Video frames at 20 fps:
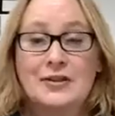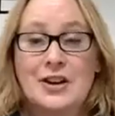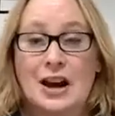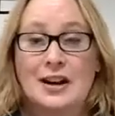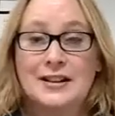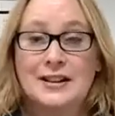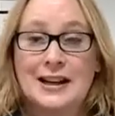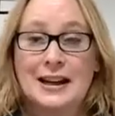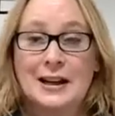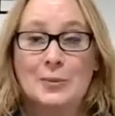
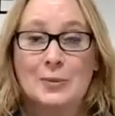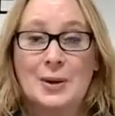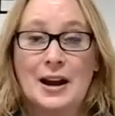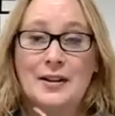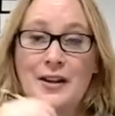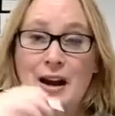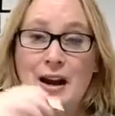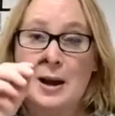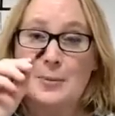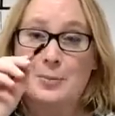not to take a
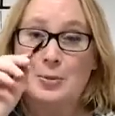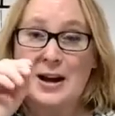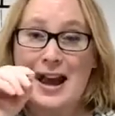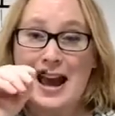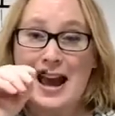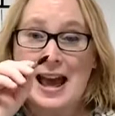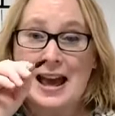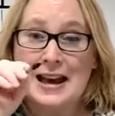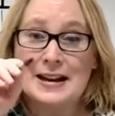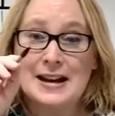breath, I put
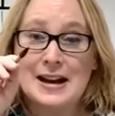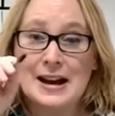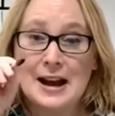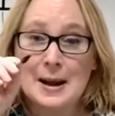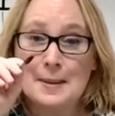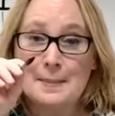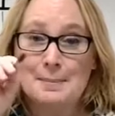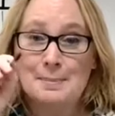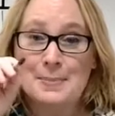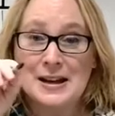
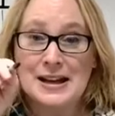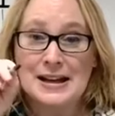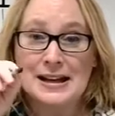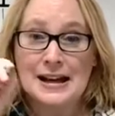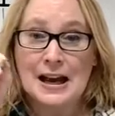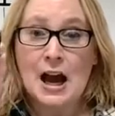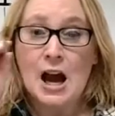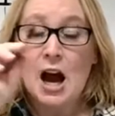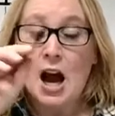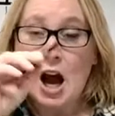
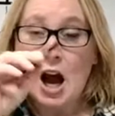NB